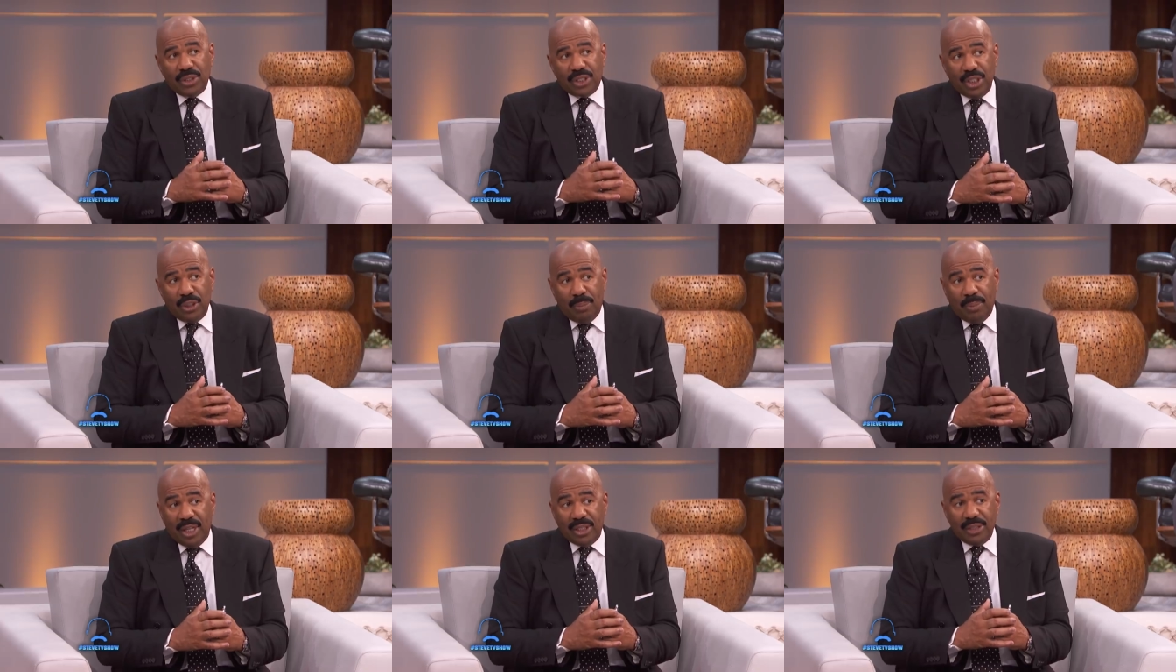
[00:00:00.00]
single
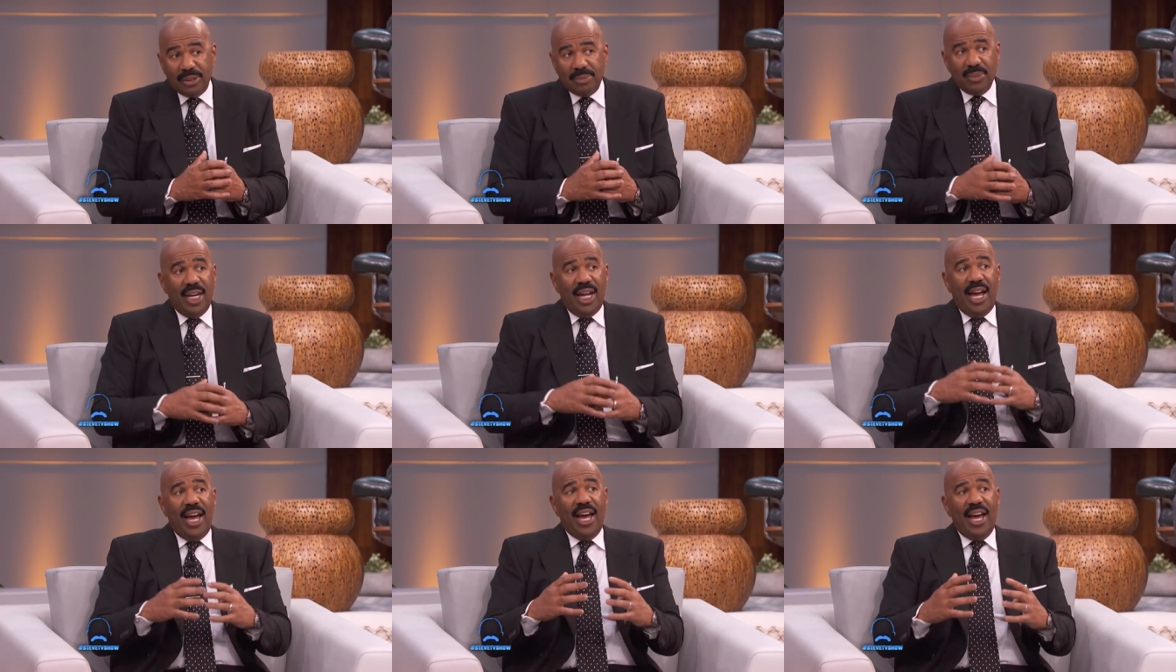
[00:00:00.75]
mothers.
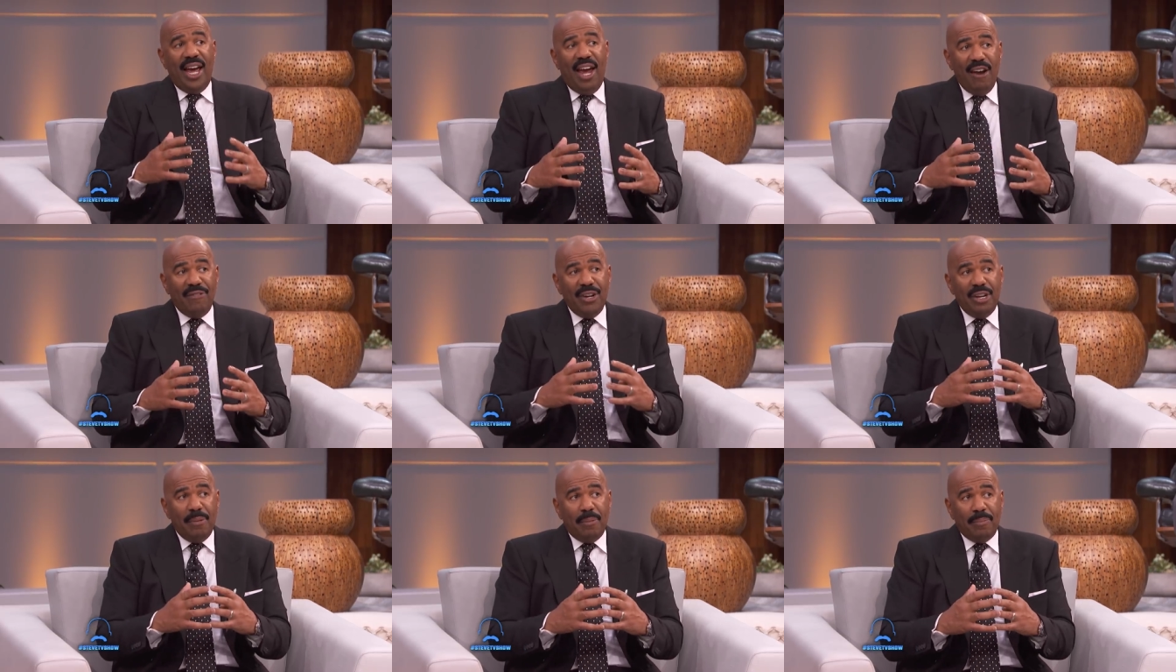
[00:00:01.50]

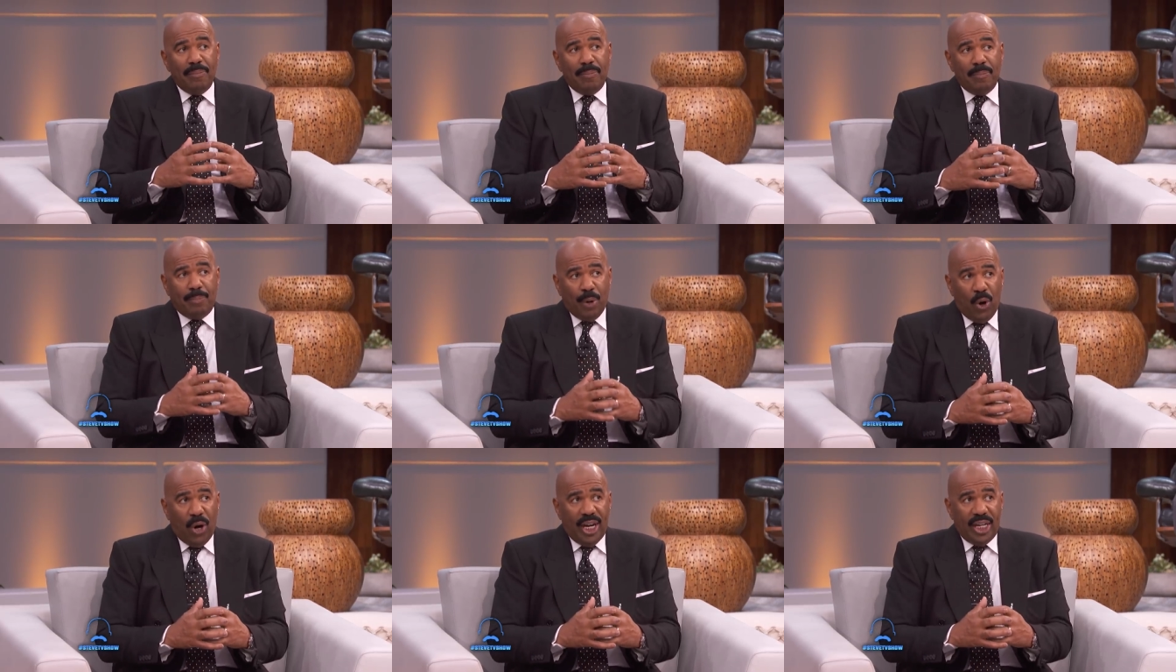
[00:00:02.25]
Every
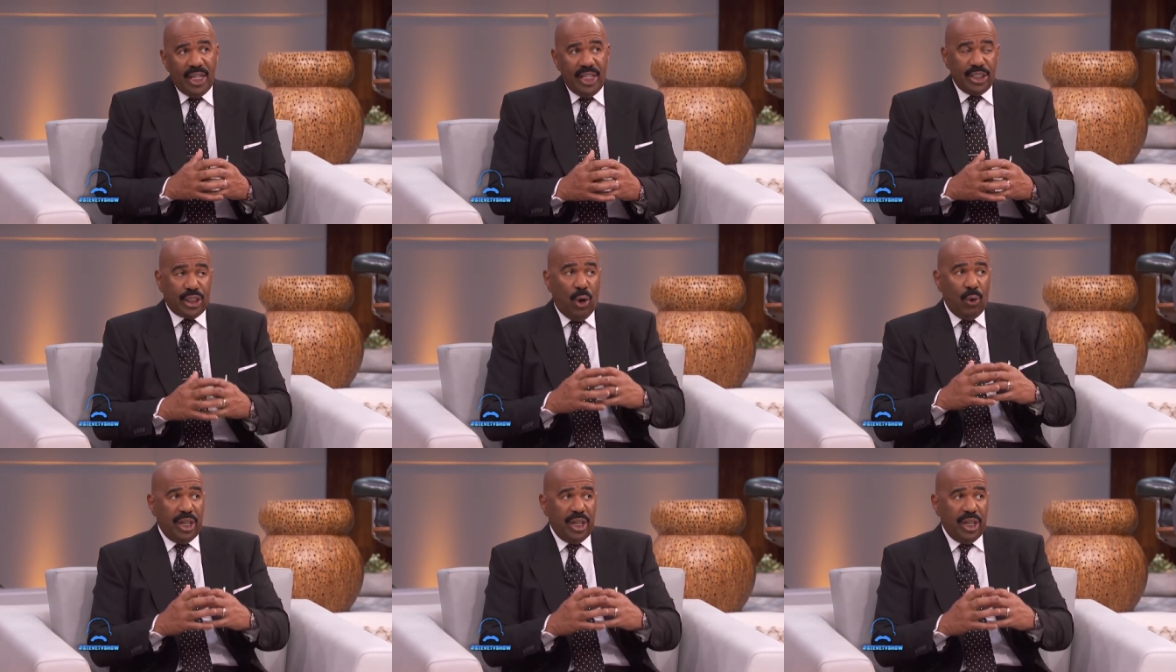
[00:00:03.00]
boy is gonna